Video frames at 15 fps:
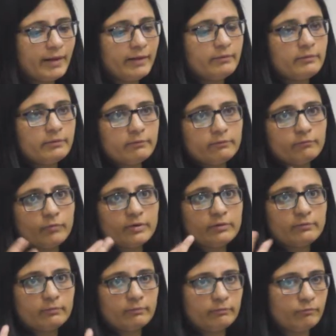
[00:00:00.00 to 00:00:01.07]
and just
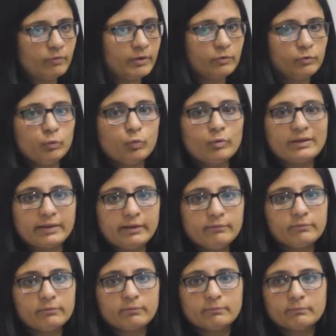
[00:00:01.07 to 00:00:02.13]
with 1 or 2
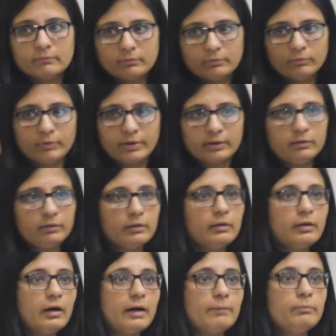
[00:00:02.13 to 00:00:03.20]
clicks, you can
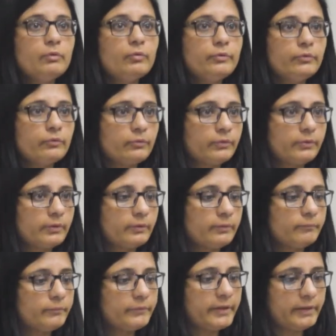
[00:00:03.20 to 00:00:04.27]
upload your
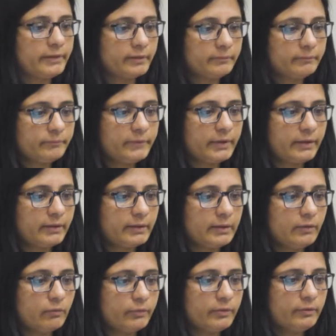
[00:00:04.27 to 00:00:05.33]
data
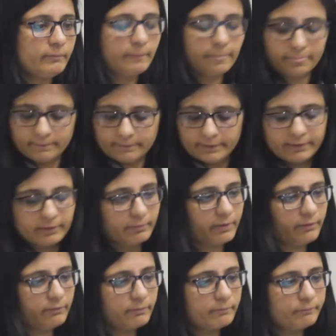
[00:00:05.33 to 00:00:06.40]
directly on the
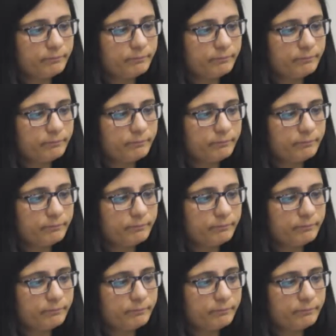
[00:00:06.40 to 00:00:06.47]
database.